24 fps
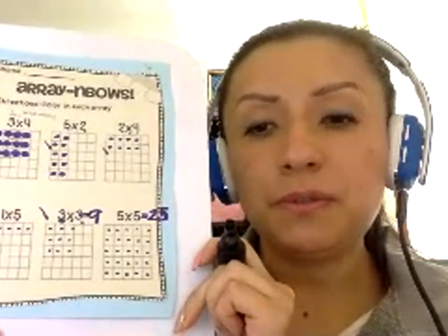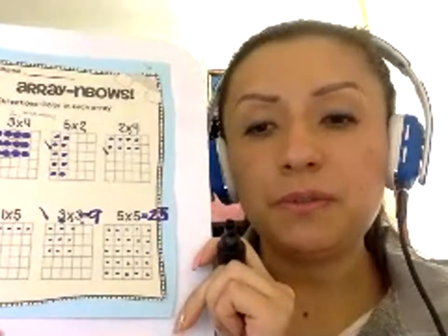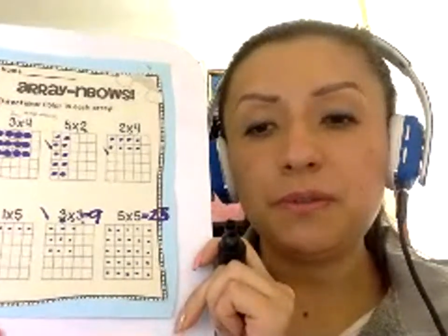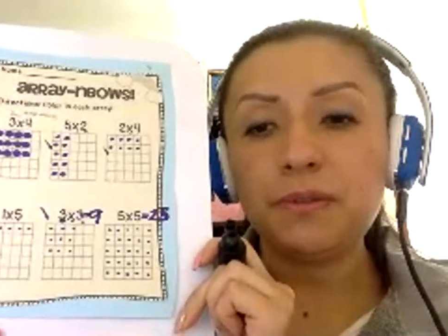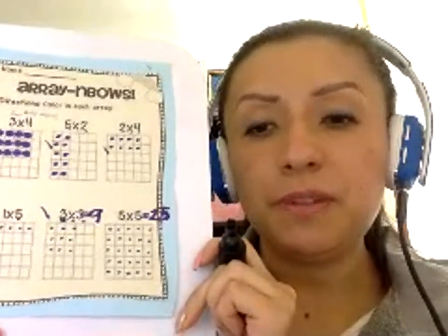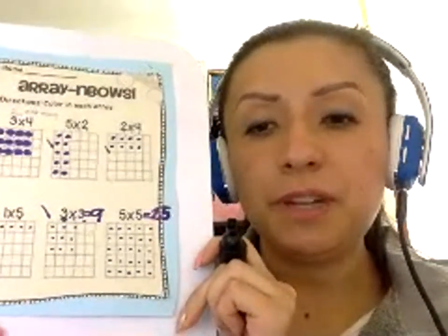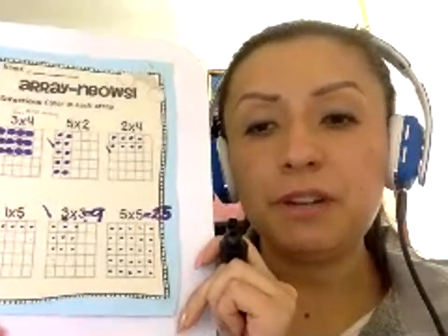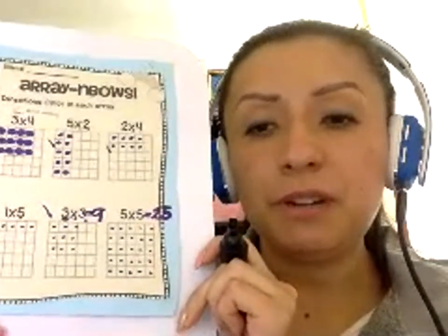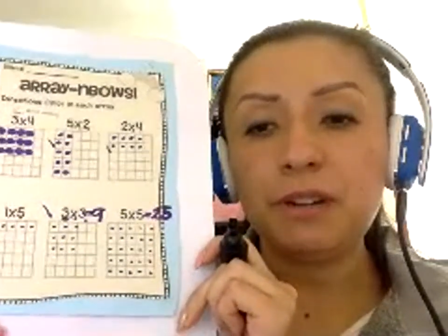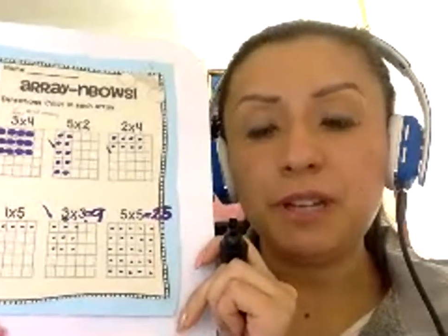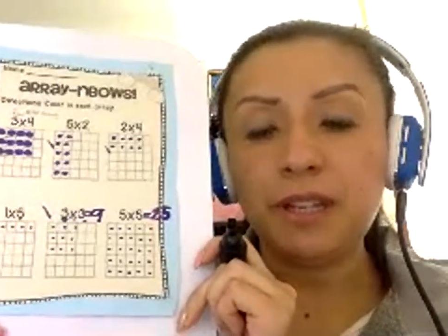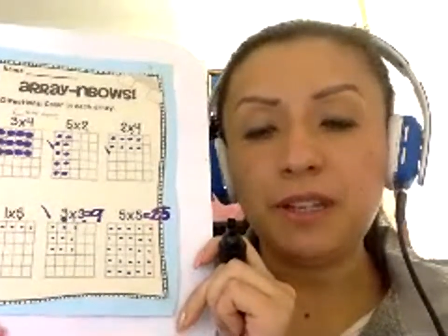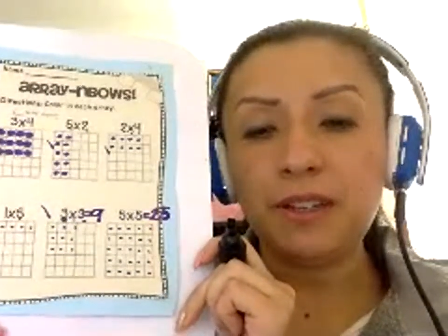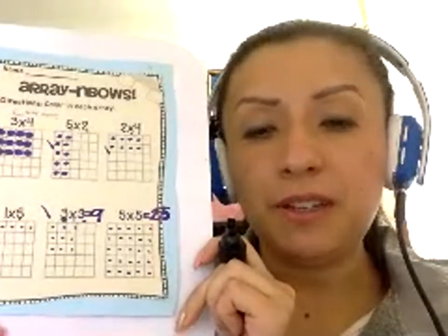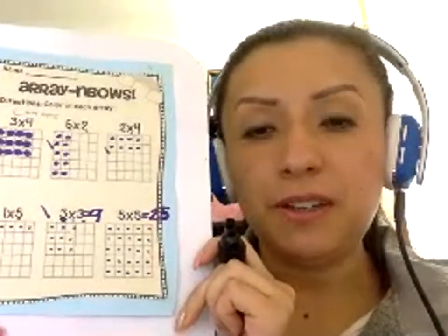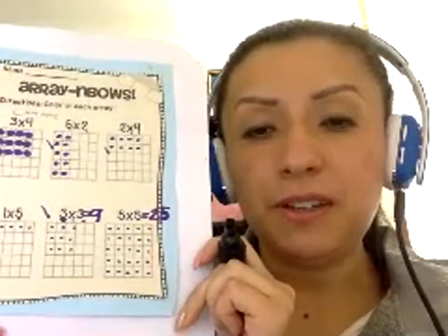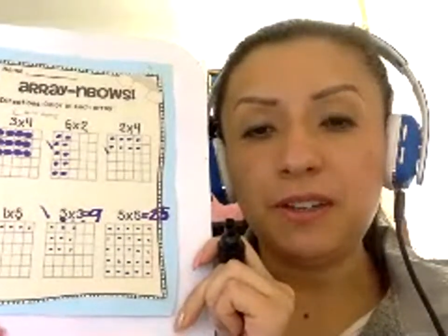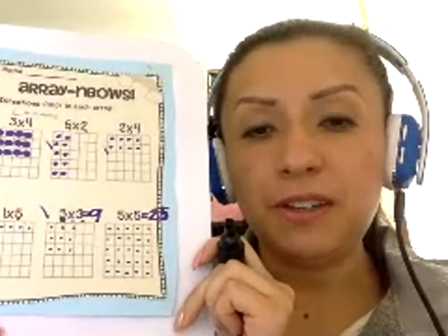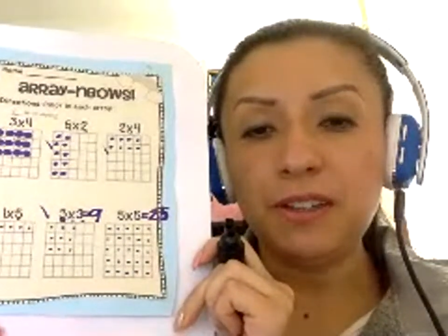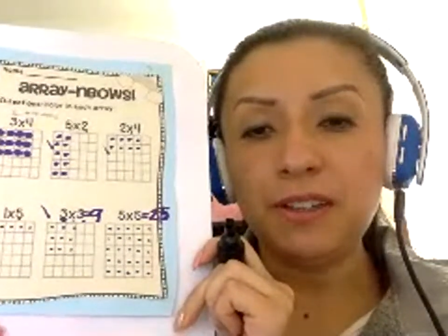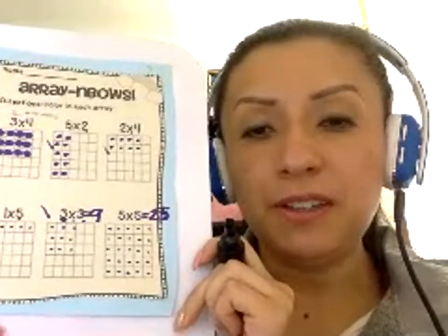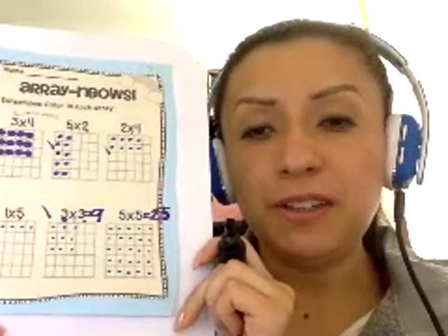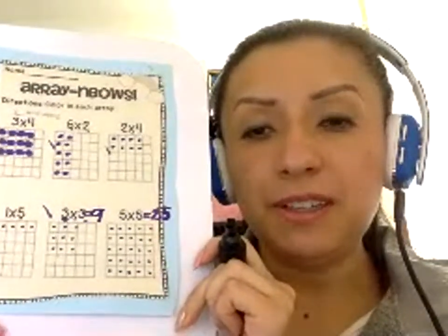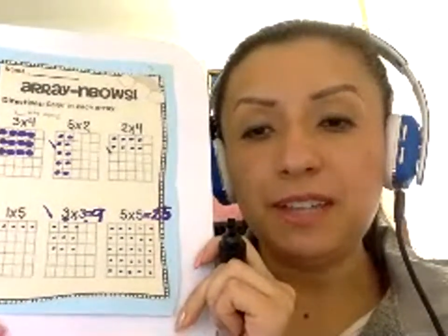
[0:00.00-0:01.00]
very
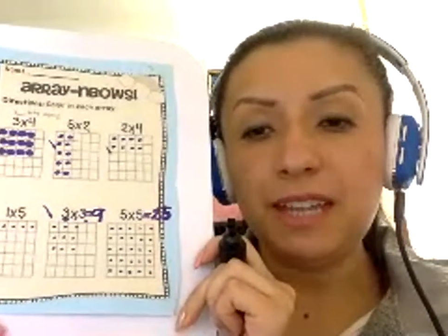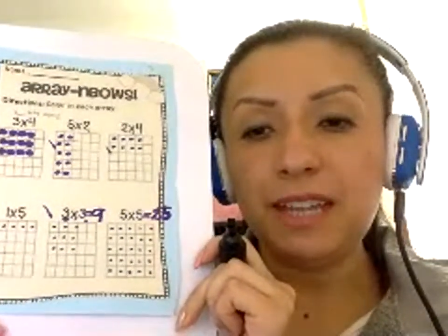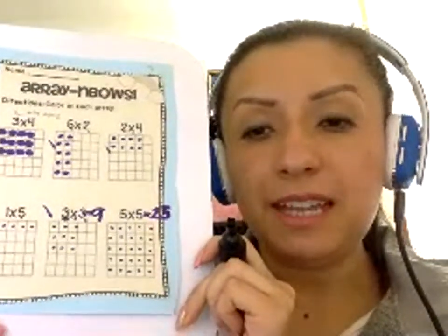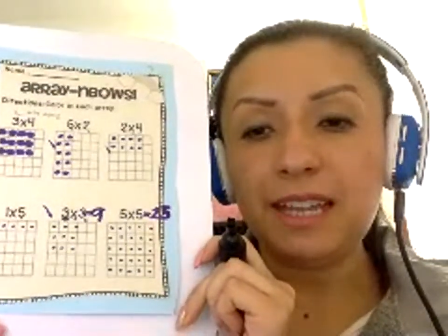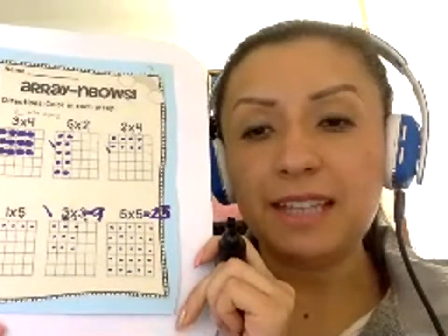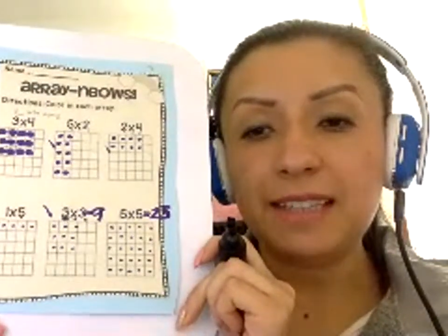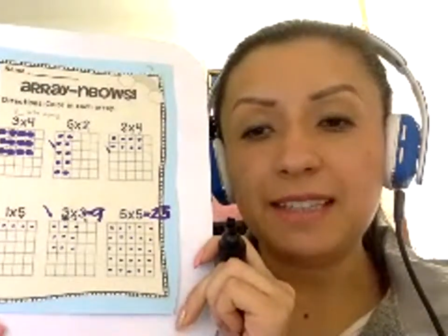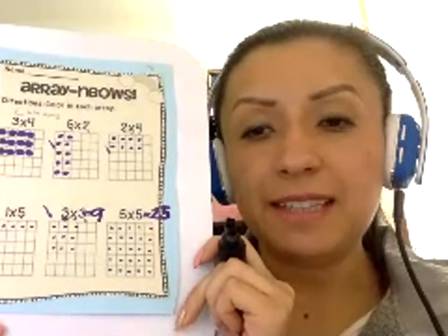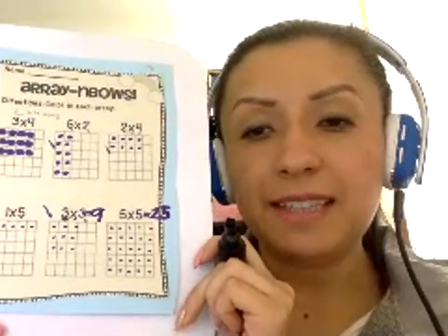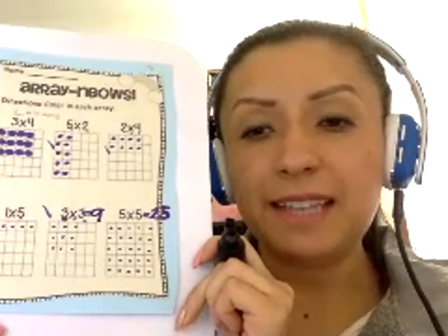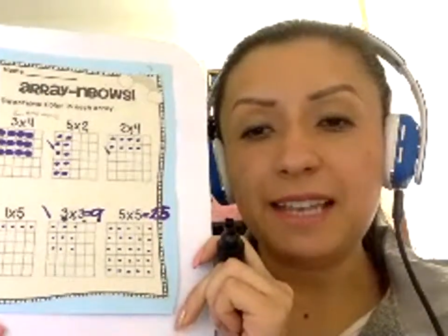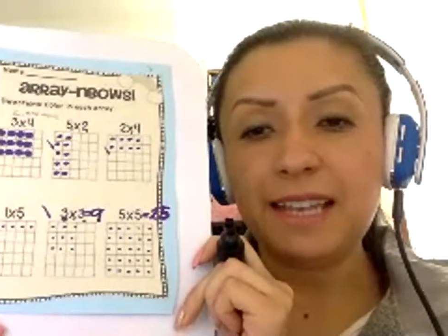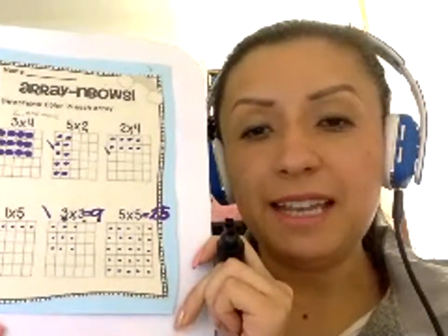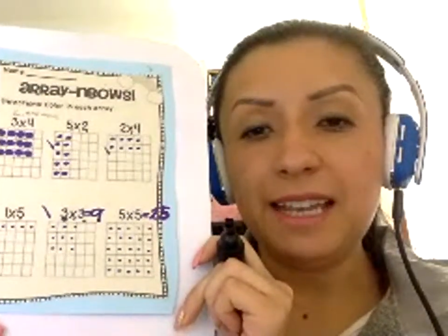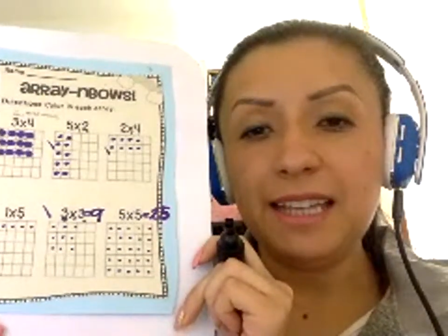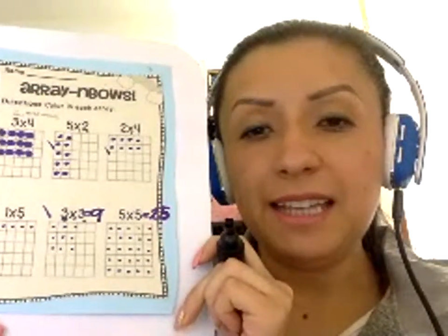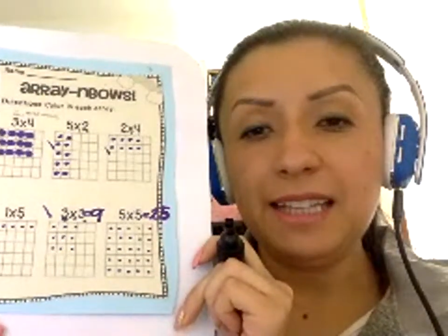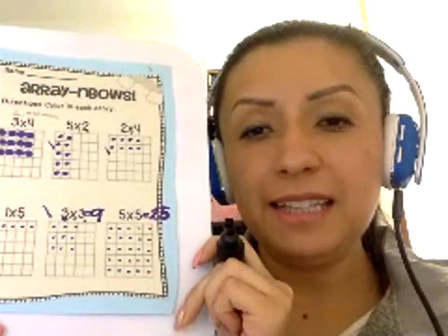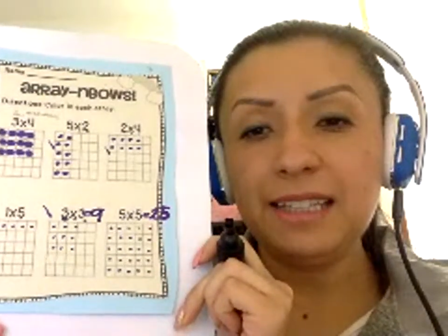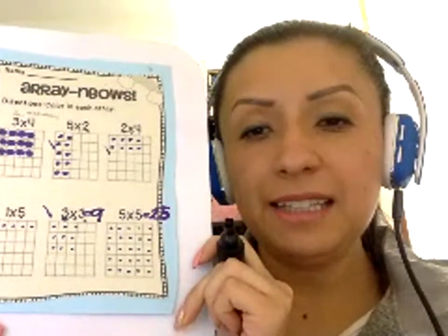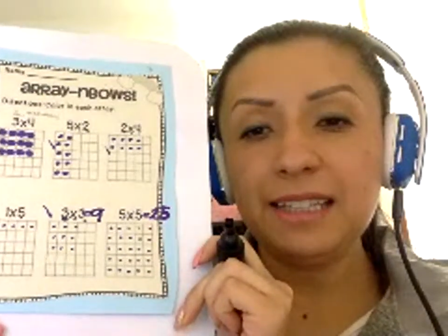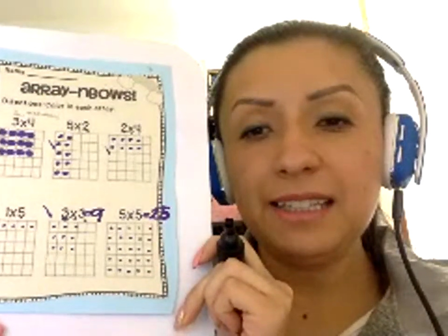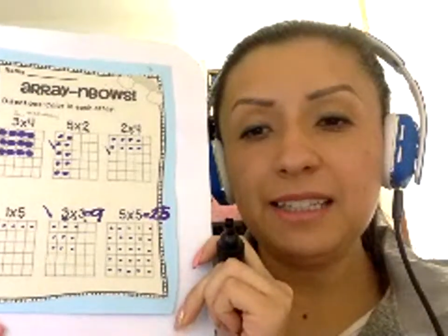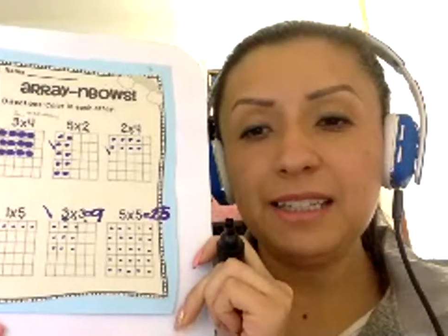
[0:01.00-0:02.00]
good,
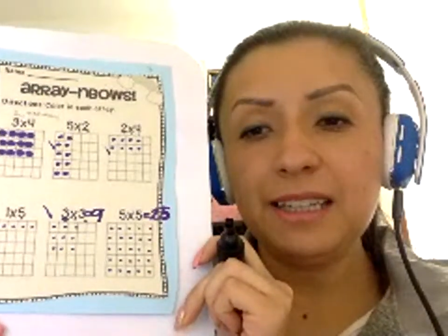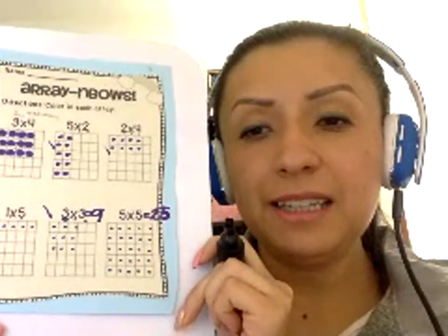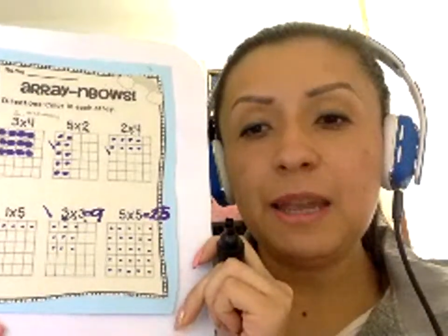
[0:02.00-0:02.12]
excellent.